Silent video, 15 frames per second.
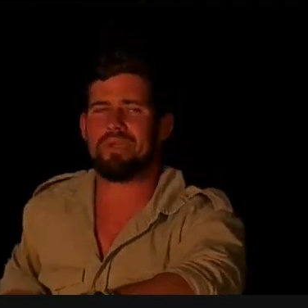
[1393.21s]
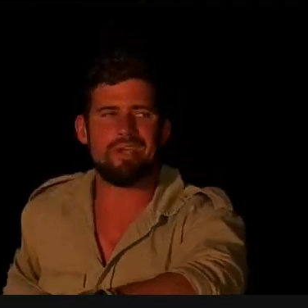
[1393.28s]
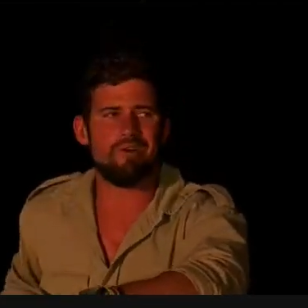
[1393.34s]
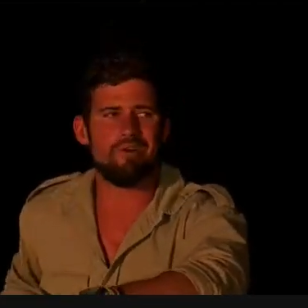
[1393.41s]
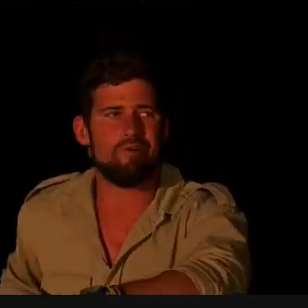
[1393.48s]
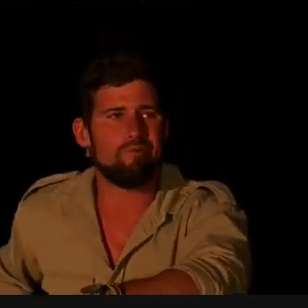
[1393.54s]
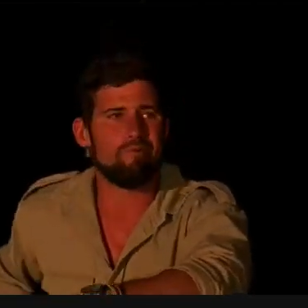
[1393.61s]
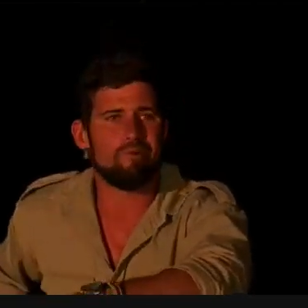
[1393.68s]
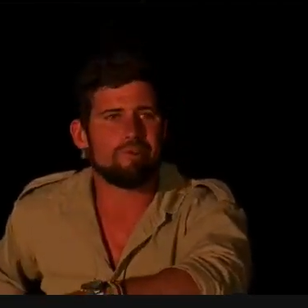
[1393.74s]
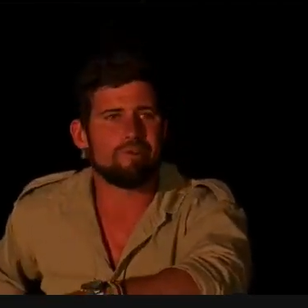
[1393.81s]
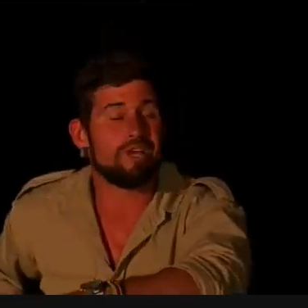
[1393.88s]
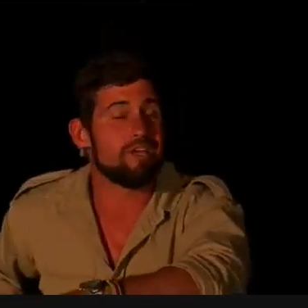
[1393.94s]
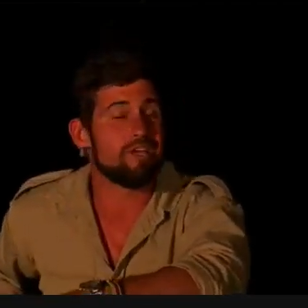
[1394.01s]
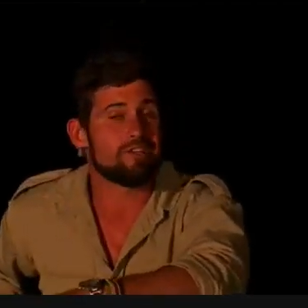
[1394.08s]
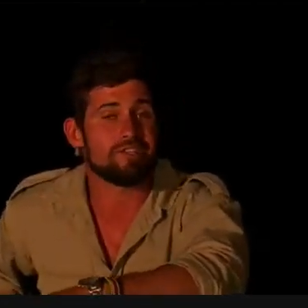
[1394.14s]
bigger or
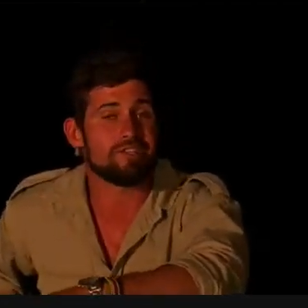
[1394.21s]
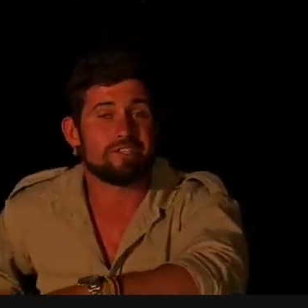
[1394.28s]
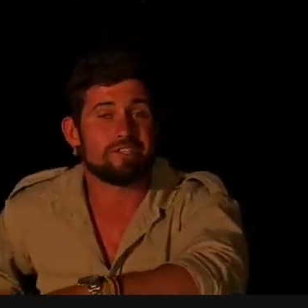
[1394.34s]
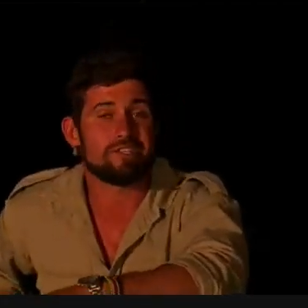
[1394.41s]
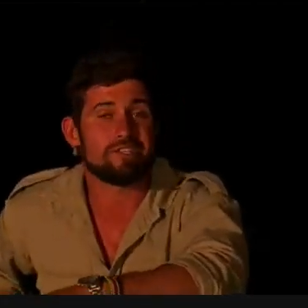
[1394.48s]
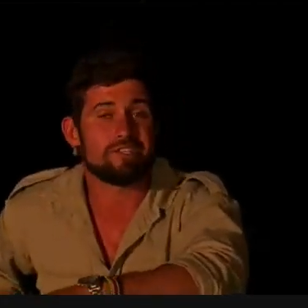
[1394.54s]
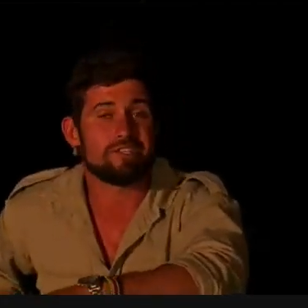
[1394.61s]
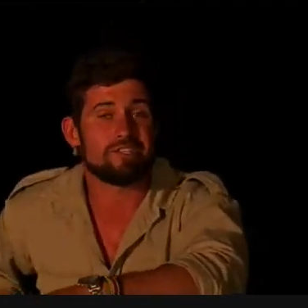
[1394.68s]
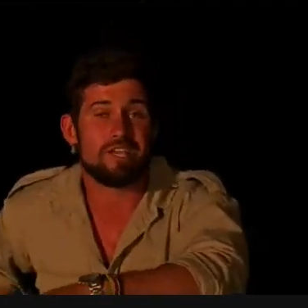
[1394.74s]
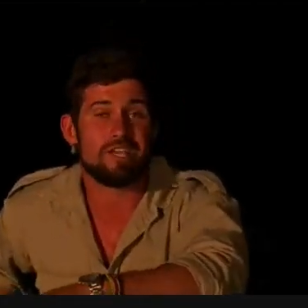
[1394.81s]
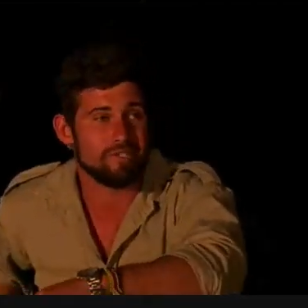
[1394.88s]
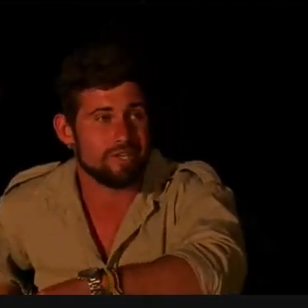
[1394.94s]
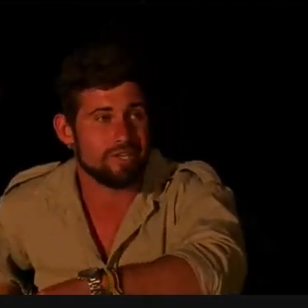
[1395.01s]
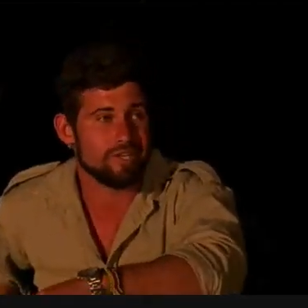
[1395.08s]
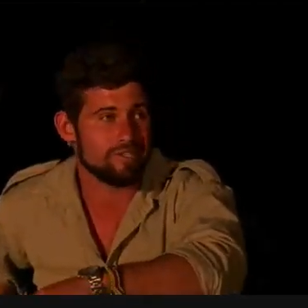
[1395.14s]
more dangerous coming
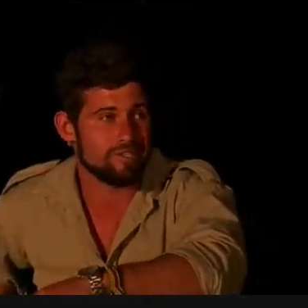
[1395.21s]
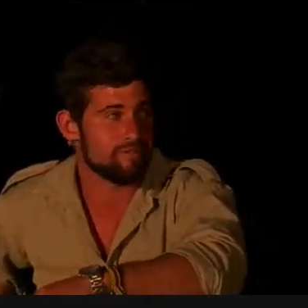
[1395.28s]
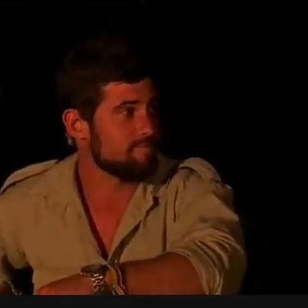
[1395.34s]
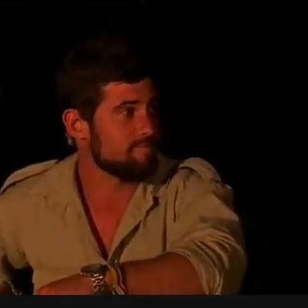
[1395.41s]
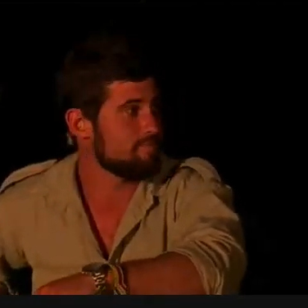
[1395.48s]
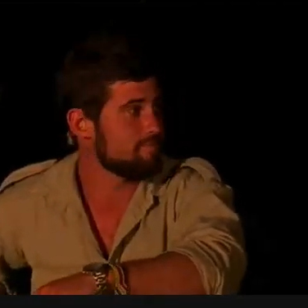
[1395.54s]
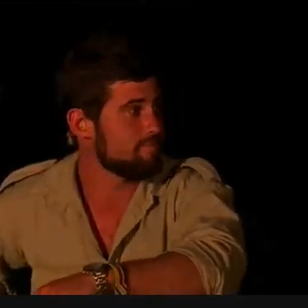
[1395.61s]
towards us.